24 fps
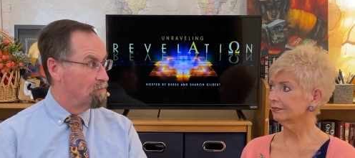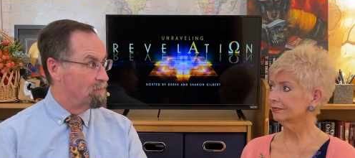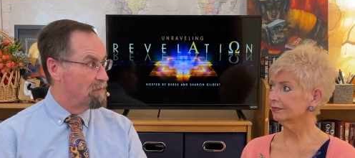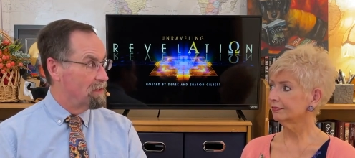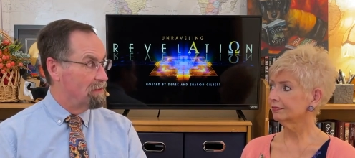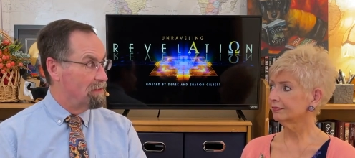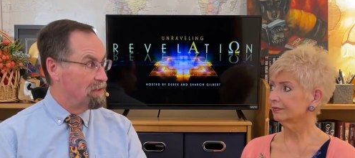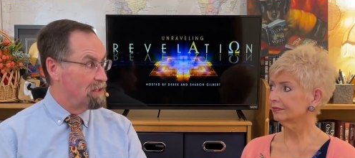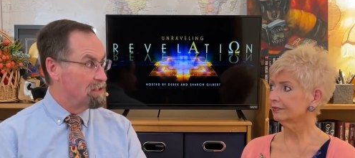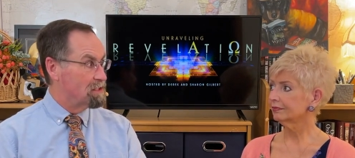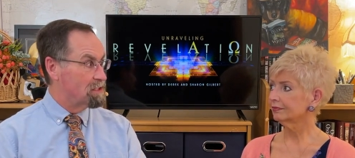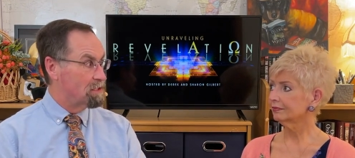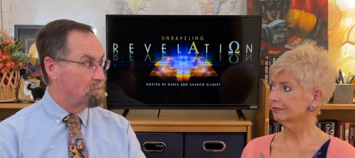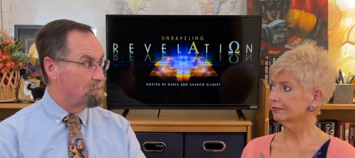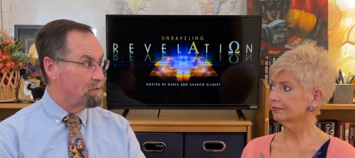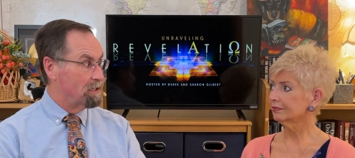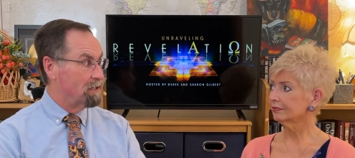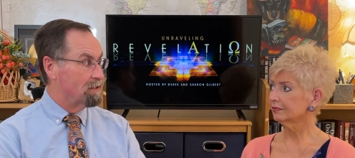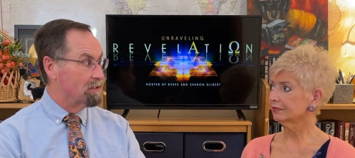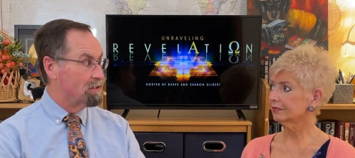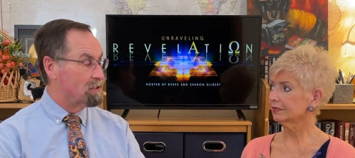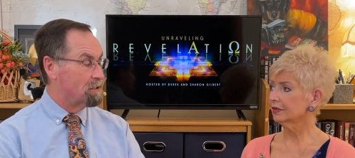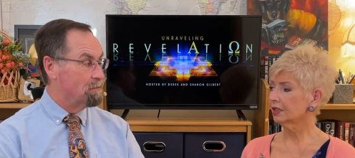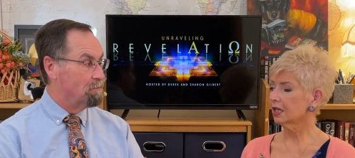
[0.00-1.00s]
Speaker 1: This
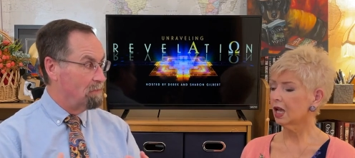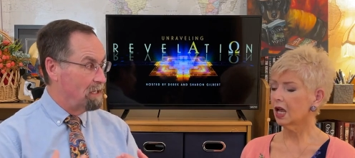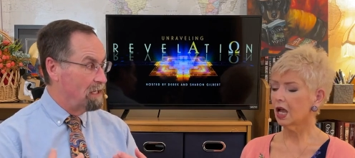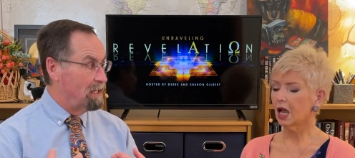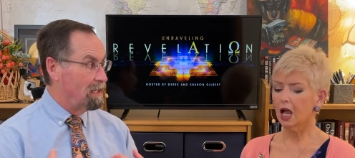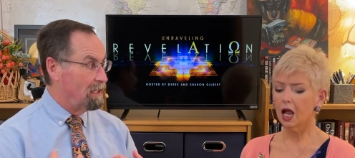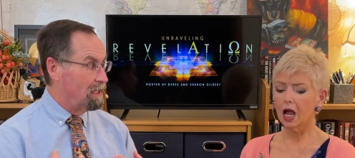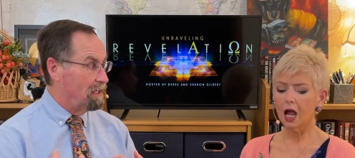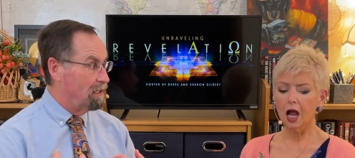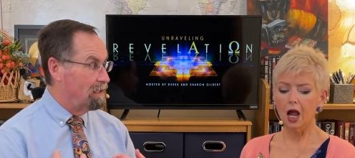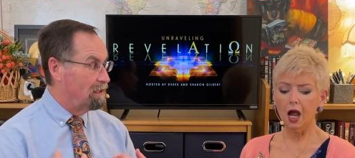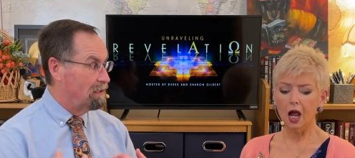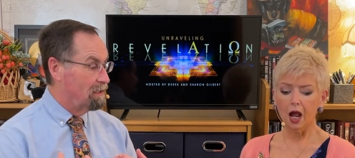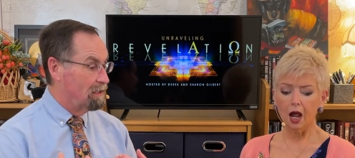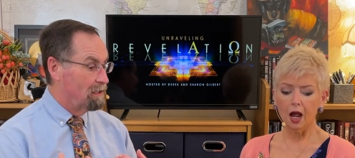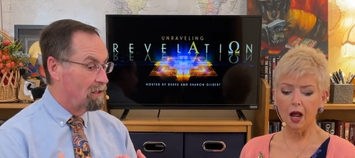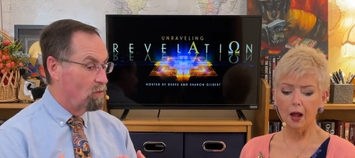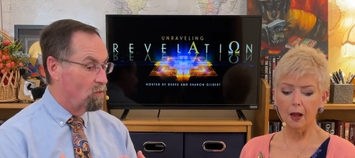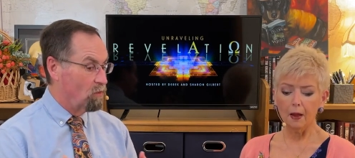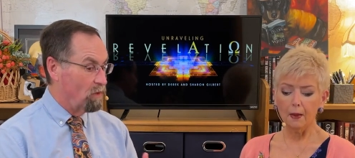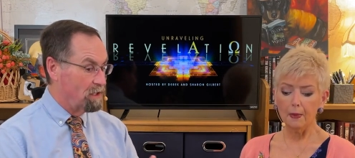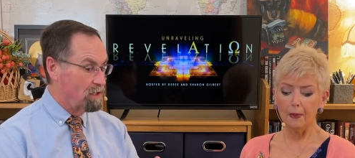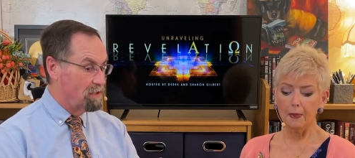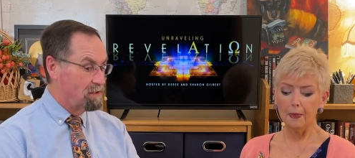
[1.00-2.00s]
appears to me,
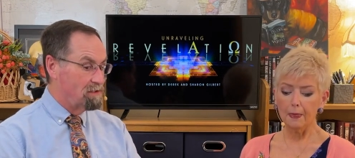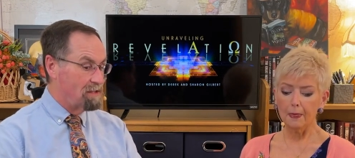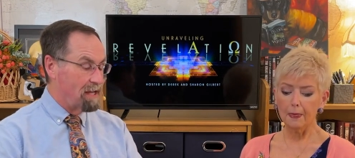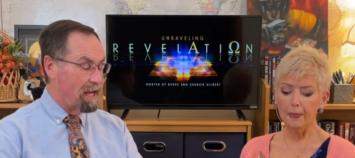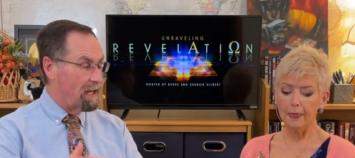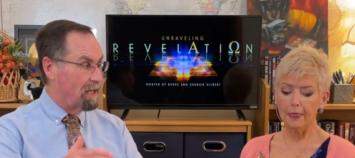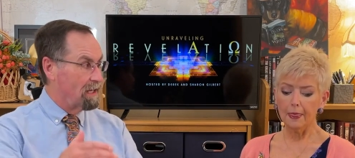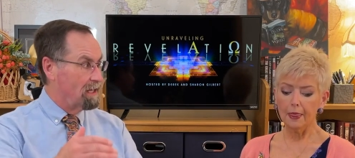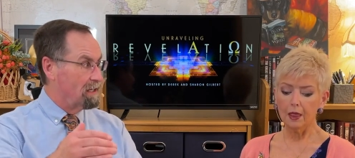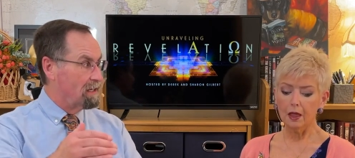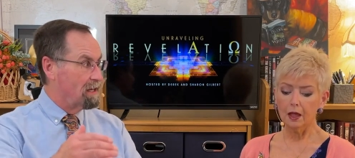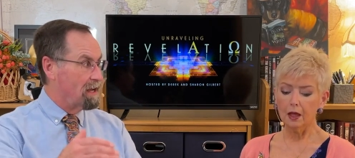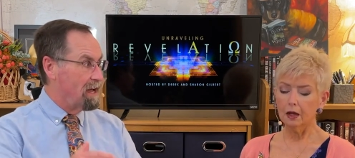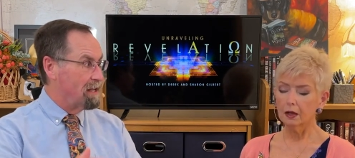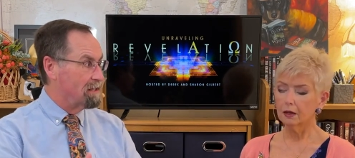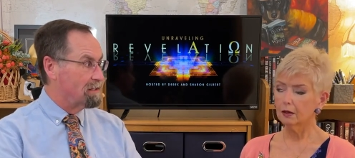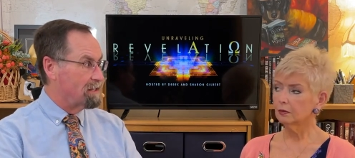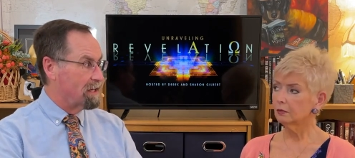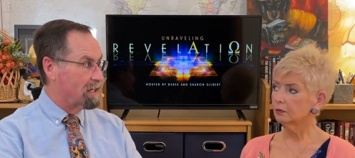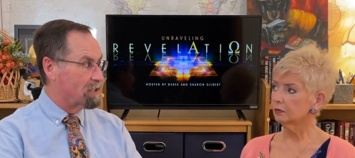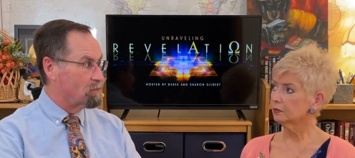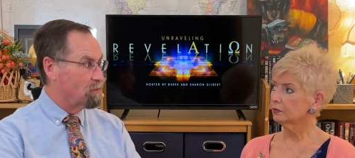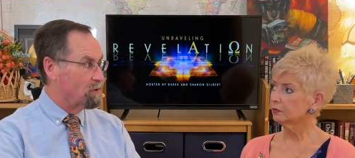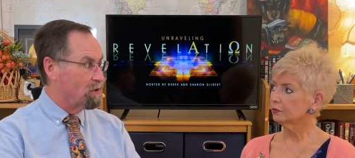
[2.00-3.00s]
when taken in
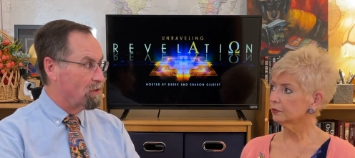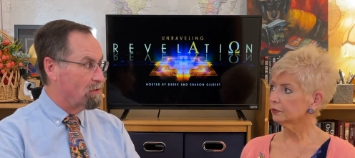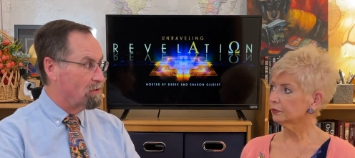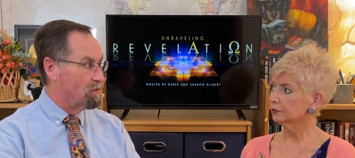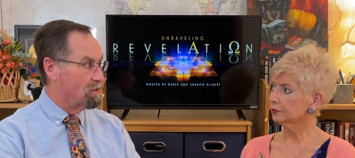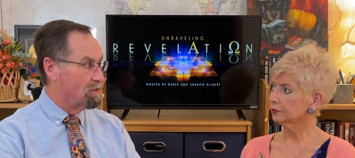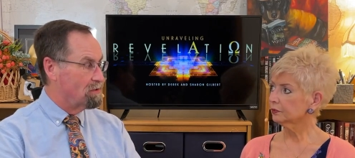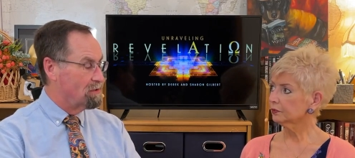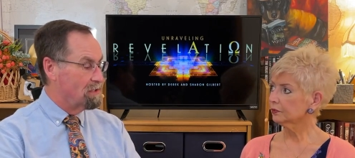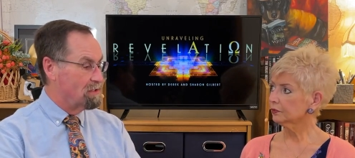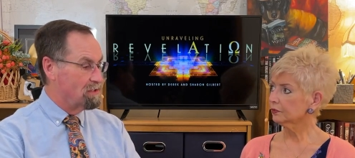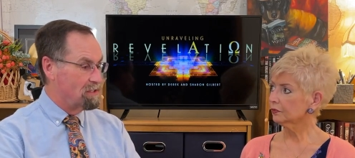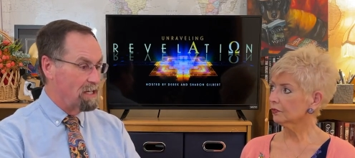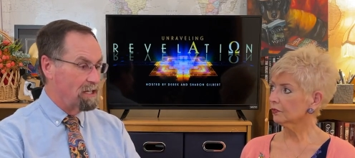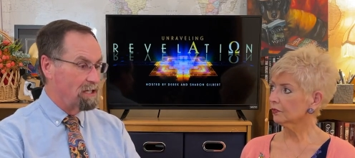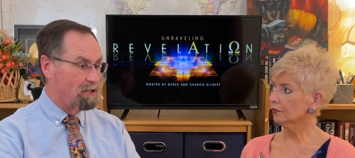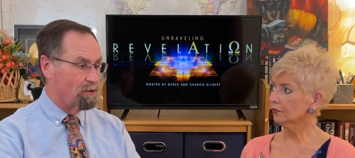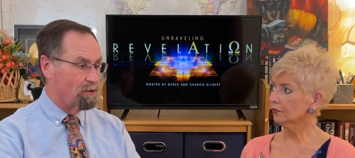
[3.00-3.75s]
context with Ezekiel